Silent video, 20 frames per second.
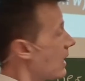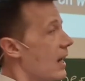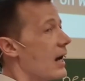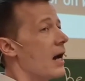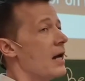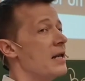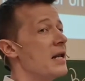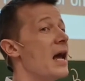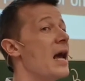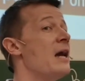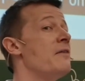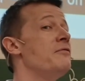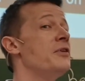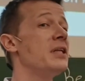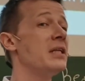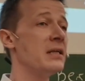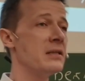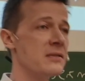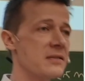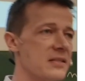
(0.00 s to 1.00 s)
an
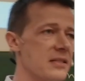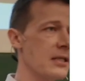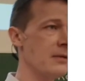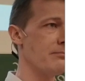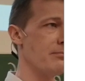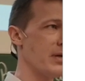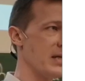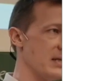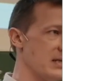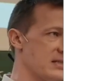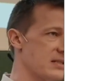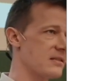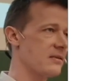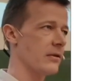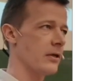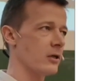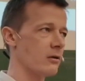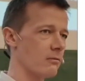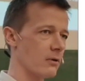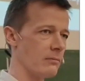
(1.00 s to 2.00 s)
evidence in Bayes'
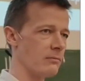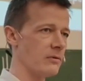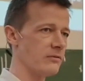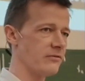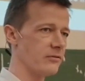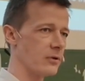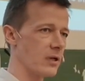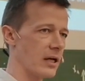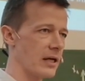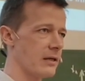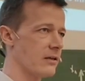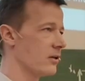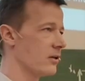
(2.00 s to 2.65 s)
theorem, if you like,